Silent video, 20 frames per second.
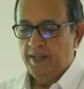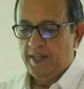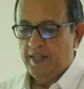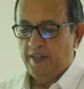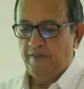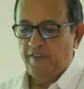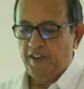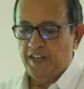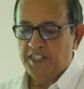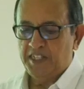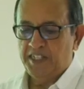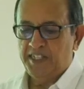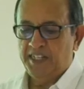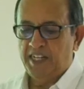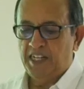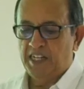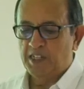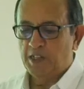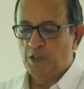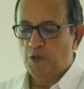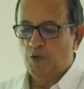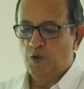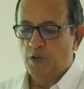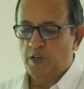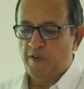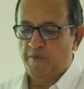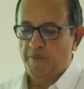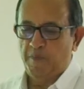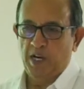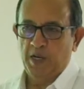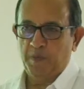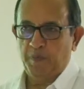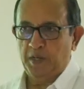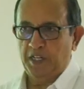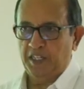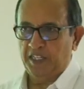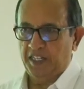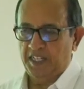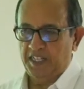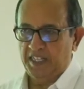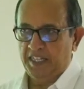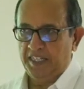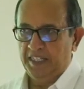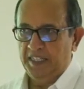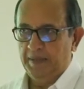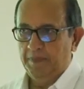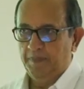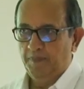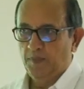if HDL is low, or if blood pressure is high.